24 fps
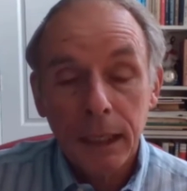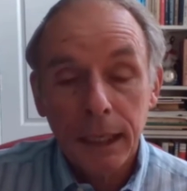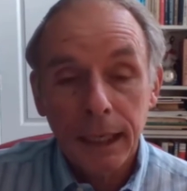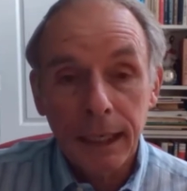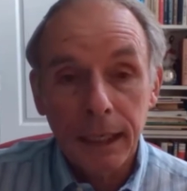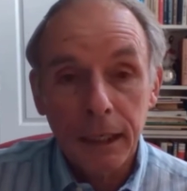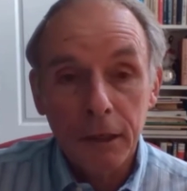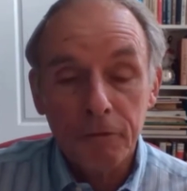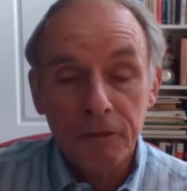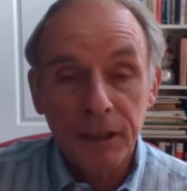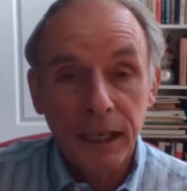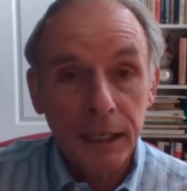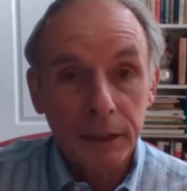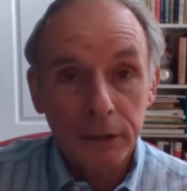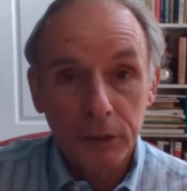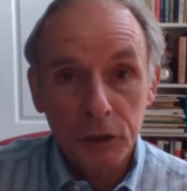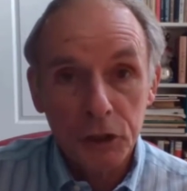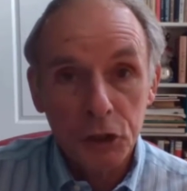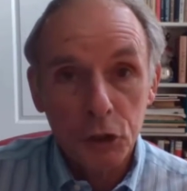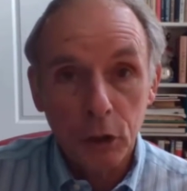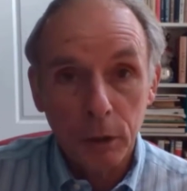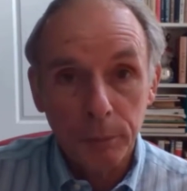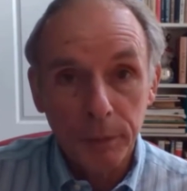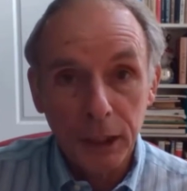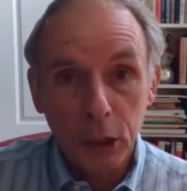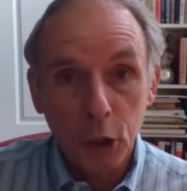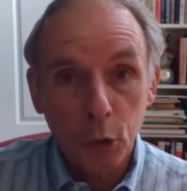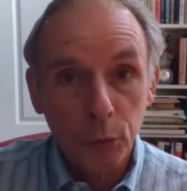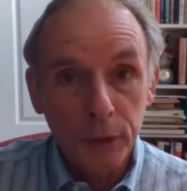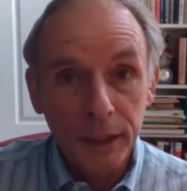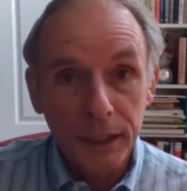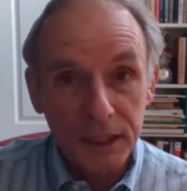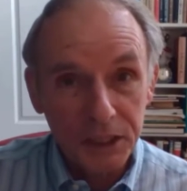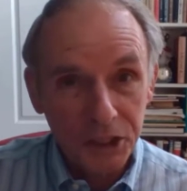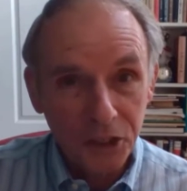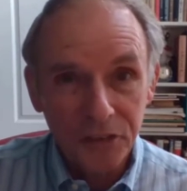And in fact, there's going to be a
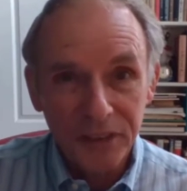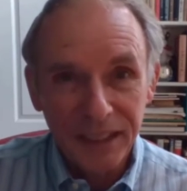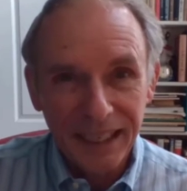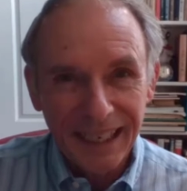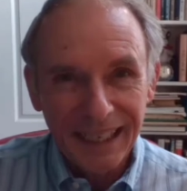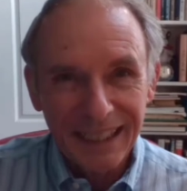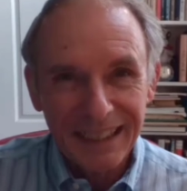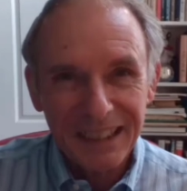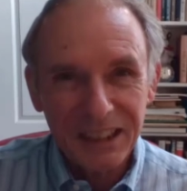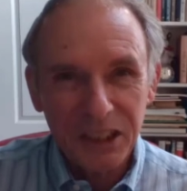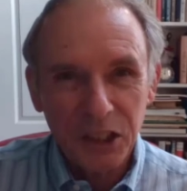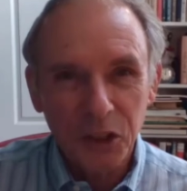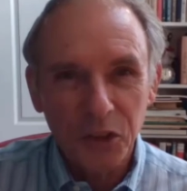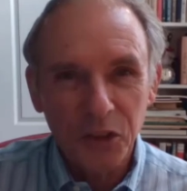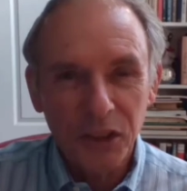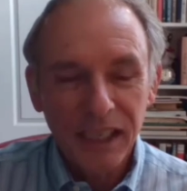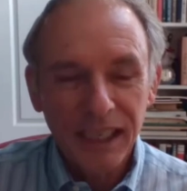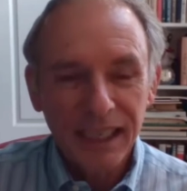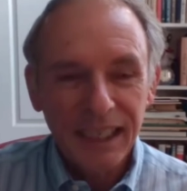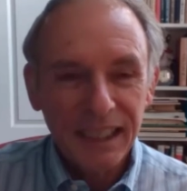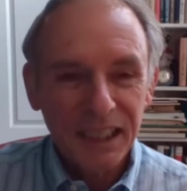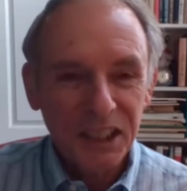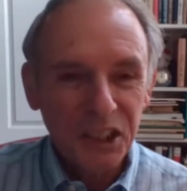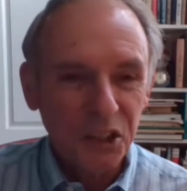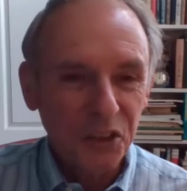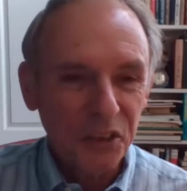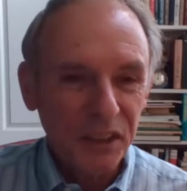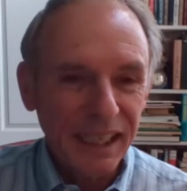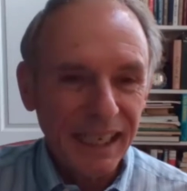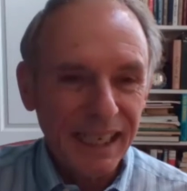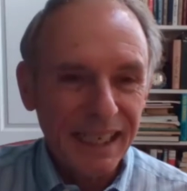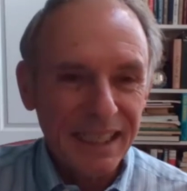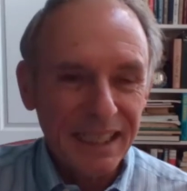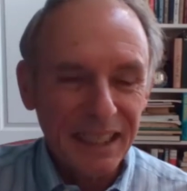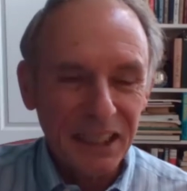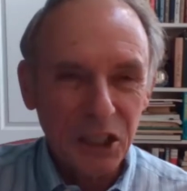quiz on that, so you'll
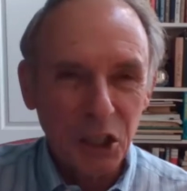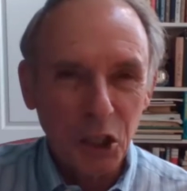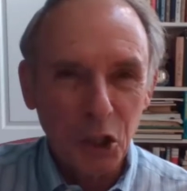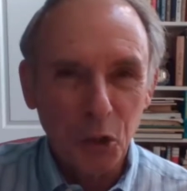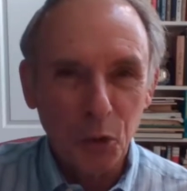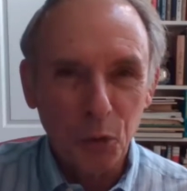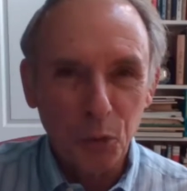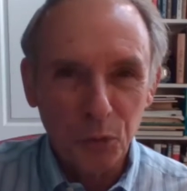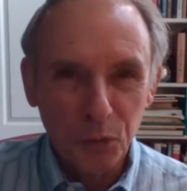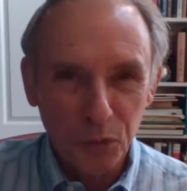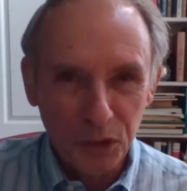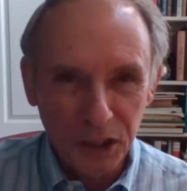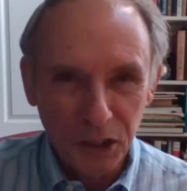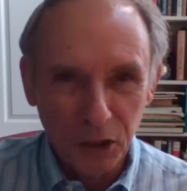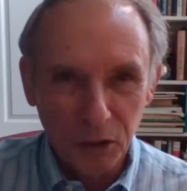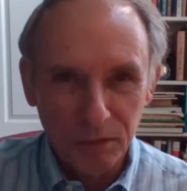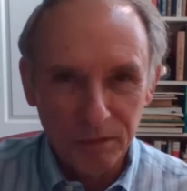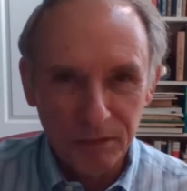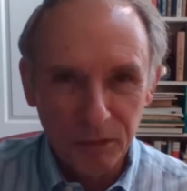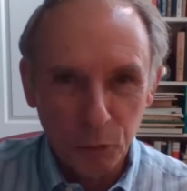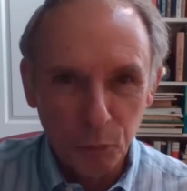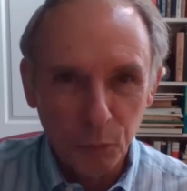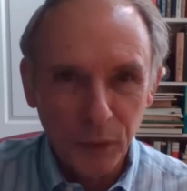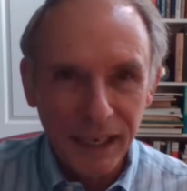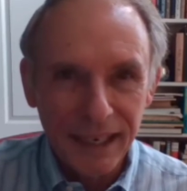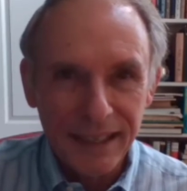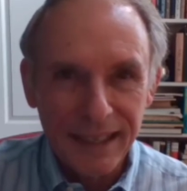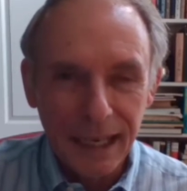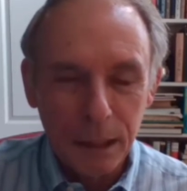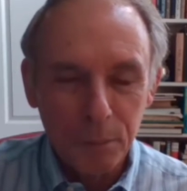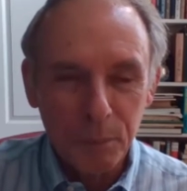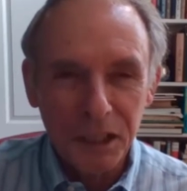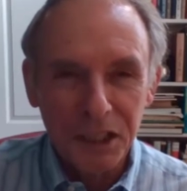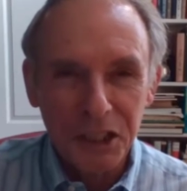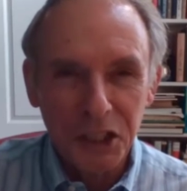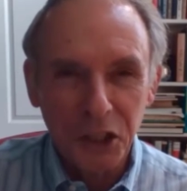need to go, read
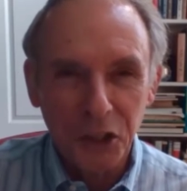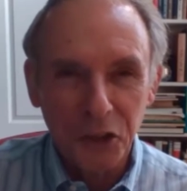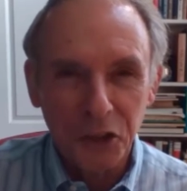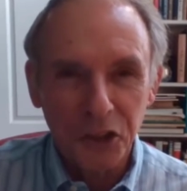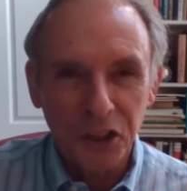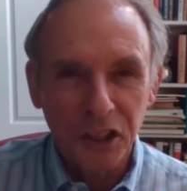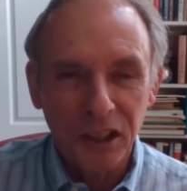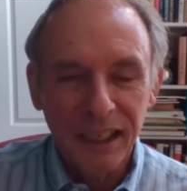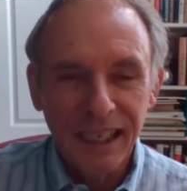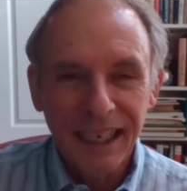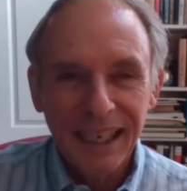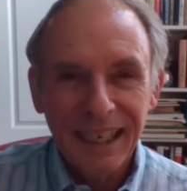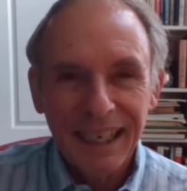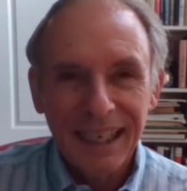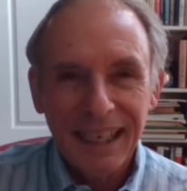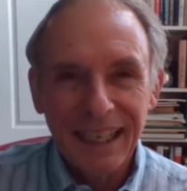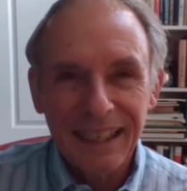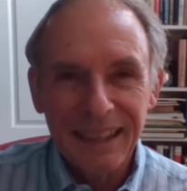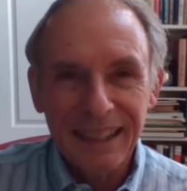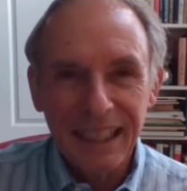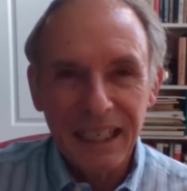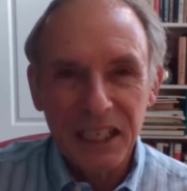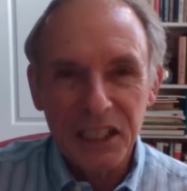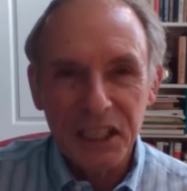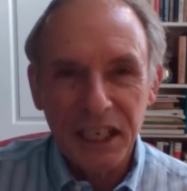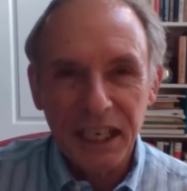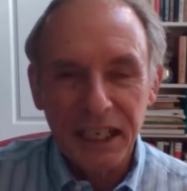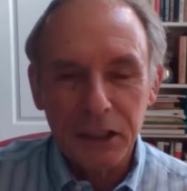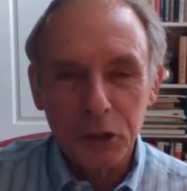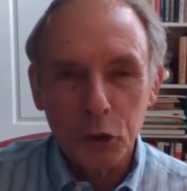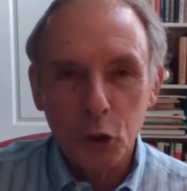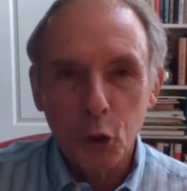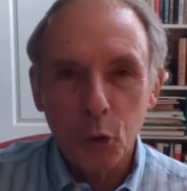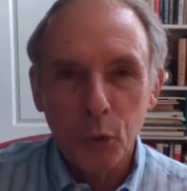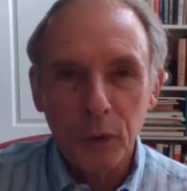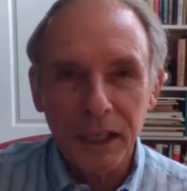that material and then
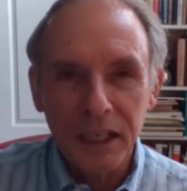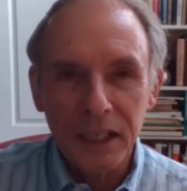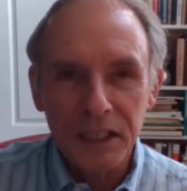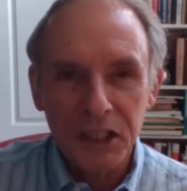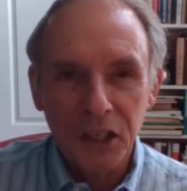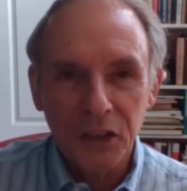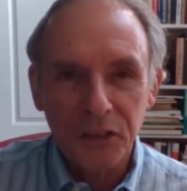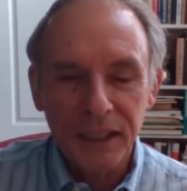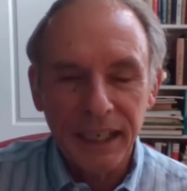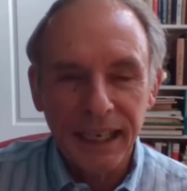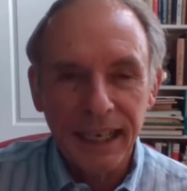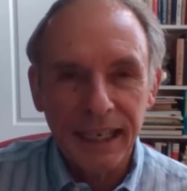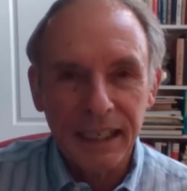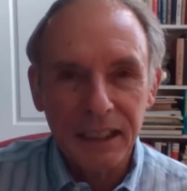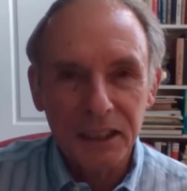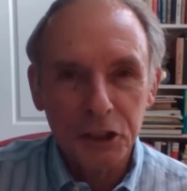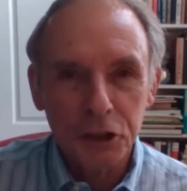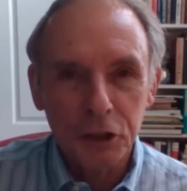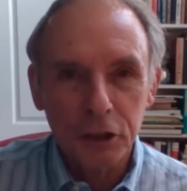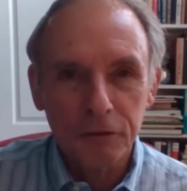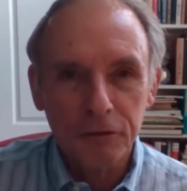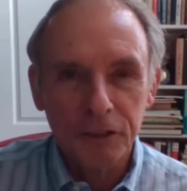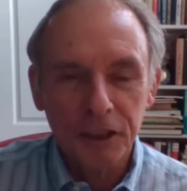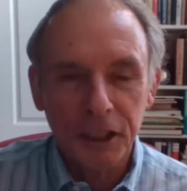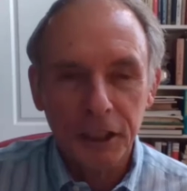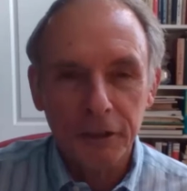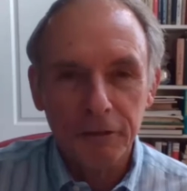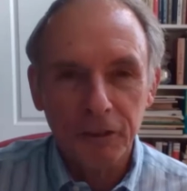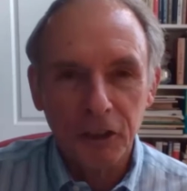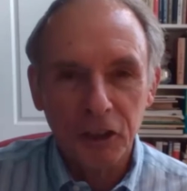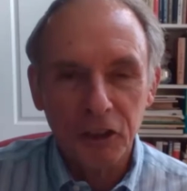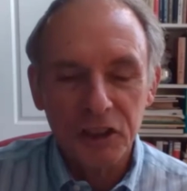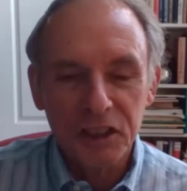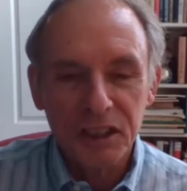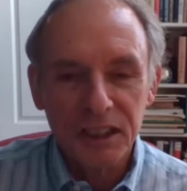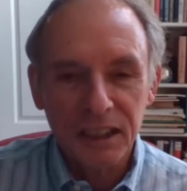take the quiz on that as your very
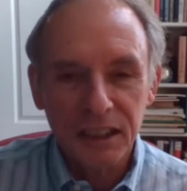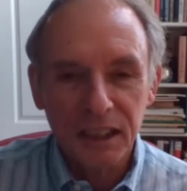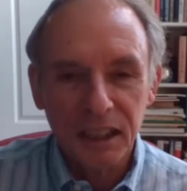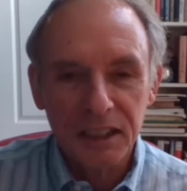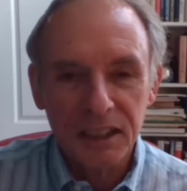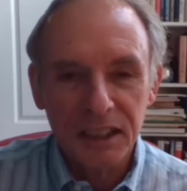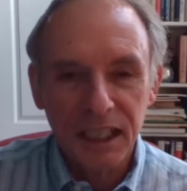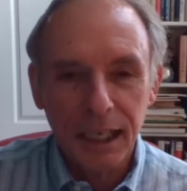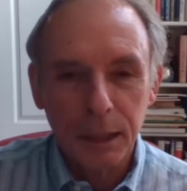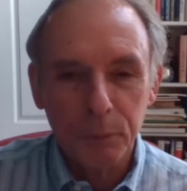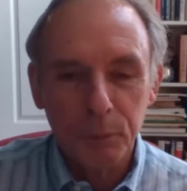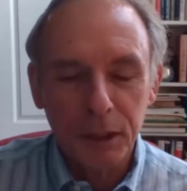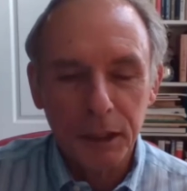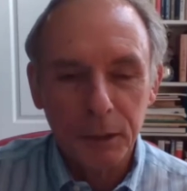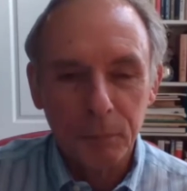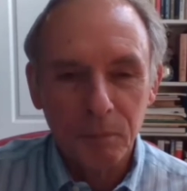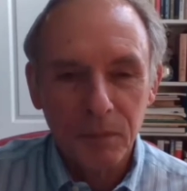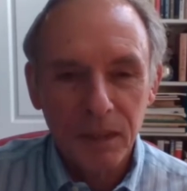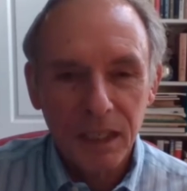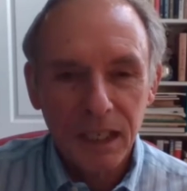first assignment.